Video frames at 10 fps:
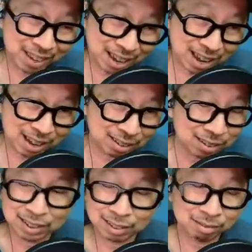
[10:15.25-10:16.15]

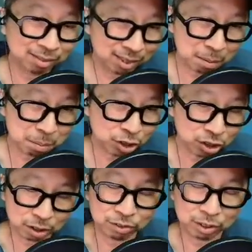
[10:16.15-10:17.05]
not much
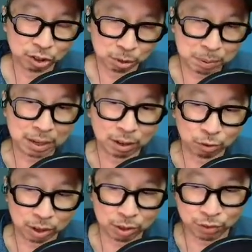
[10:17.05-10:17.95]
of to speak of, right?